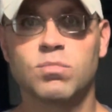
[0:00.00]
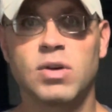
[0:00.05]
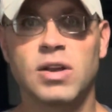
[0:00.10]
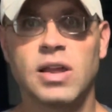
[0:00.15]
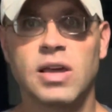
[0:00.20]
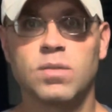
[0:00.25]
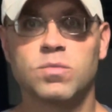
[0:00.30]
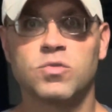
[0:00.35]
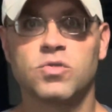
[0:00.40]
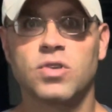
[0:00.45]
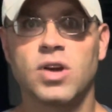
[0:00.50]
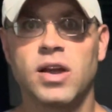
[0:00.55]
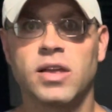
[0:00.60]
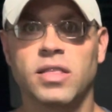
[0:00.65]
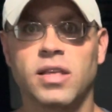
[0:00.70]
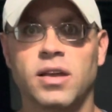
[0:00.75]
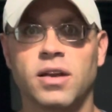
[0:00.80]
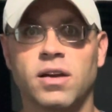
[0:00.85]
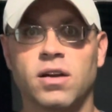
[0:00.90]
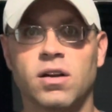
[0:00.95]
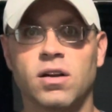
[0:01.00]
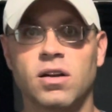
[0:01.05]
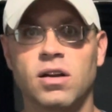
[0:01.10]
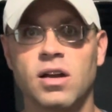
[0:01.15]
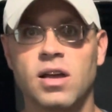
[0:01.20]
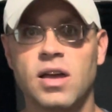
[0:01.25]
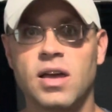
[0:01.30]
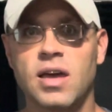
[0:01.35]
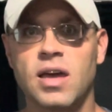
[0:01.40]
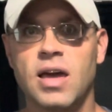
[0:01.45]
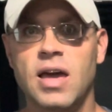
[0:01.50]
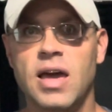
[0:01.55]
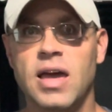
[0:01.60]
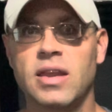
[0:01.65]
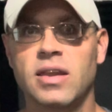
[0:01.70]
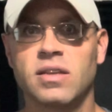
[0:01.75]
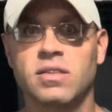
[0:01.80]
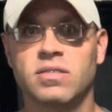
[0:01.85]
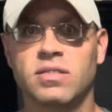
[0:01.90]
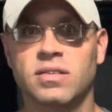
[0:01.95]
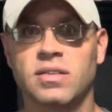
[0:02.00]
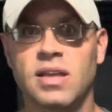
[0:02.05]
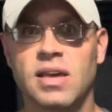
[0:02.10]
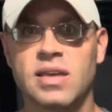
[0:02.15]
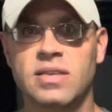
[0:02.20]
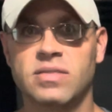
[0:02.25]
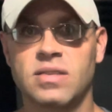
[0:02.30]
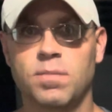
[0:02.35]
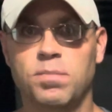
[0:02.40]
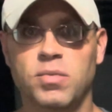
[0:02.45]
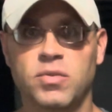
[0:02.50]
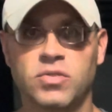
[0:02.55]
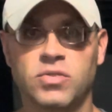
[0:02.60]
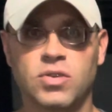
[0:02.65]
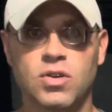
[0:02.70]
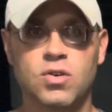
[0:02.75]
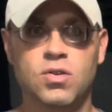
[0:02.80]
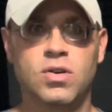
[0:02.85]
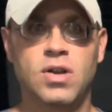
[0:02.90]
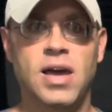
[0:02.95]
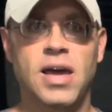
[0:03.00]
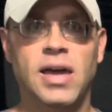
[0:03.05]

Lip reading: My name is Ryan Leniger, and in today's episode,